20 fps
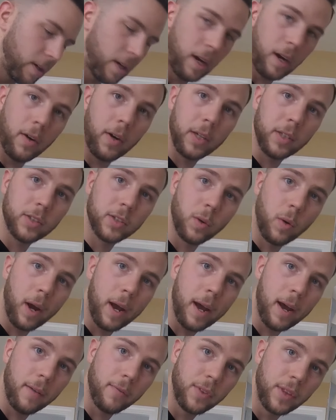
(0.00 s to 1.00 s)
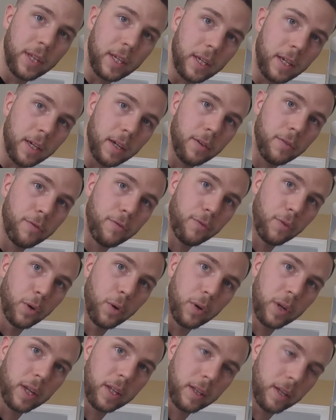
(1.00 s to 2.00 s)
All right, so I have the
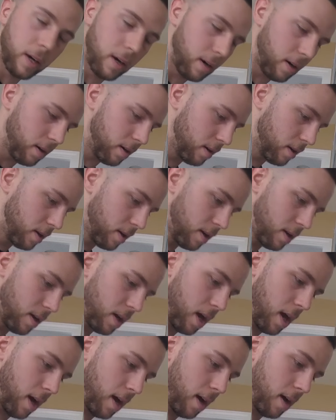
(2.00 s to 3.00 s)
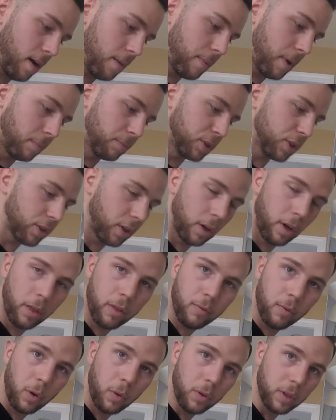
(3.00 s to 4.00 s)
fruit in there. I'm just gonna
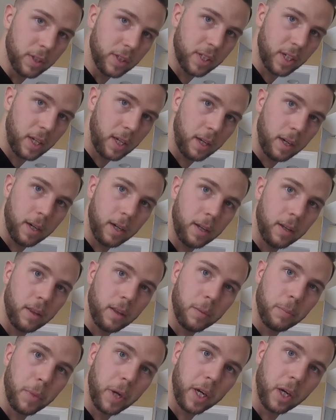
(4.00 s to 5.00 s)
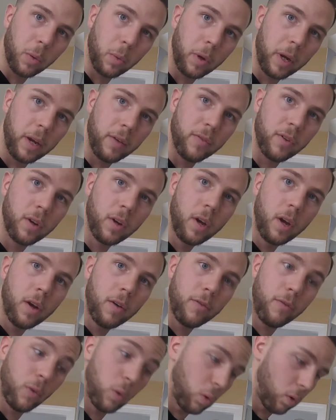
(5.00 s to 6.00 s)
throw this in the microwave
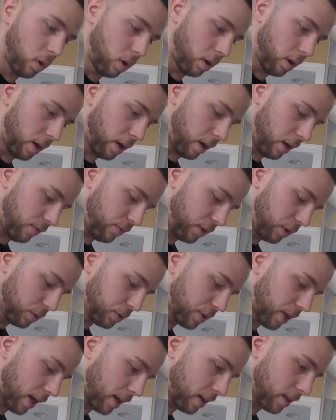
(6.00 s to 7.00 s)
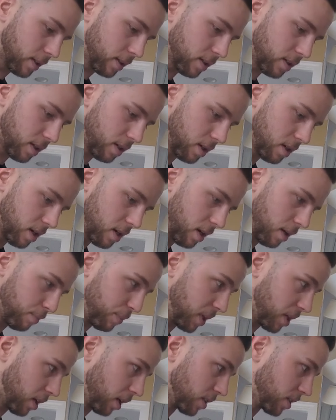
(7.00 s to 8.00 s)
for a few seconds
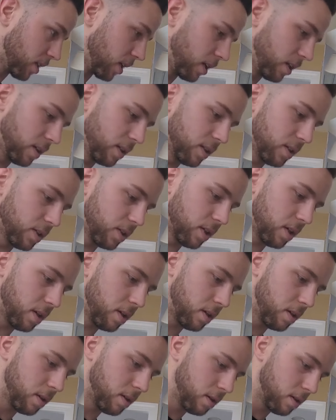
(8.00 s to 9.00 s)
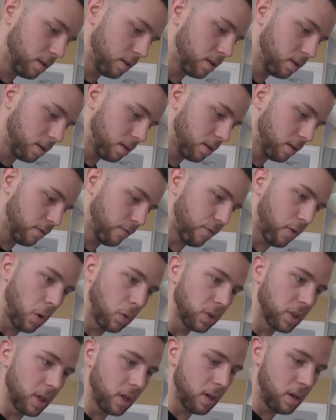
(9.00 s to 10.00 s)
because it is
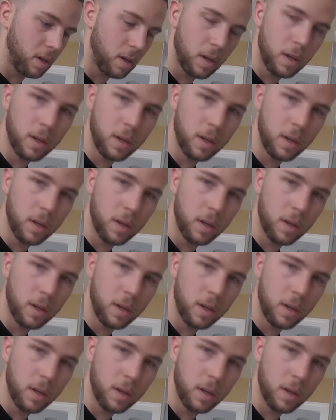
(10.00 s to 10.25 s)
frozen.